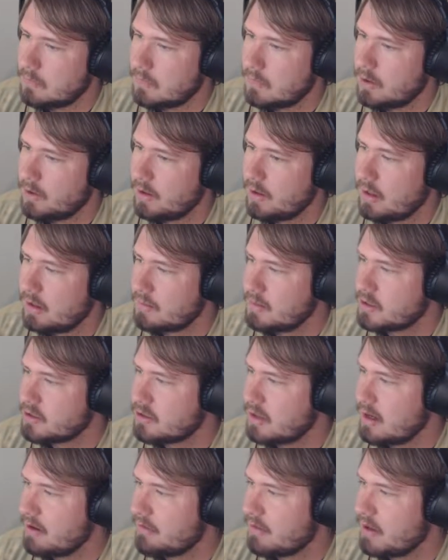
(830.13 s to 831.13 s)
Alright, let me
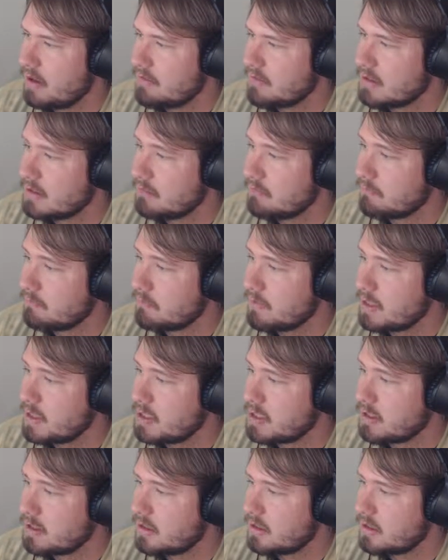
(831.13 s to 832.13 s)
try what I was
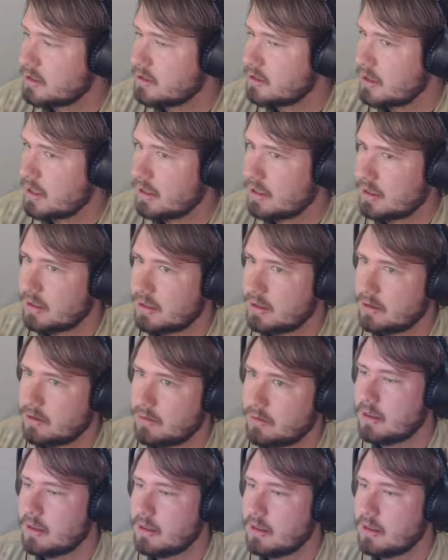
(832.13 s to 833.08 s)
originally trying to do.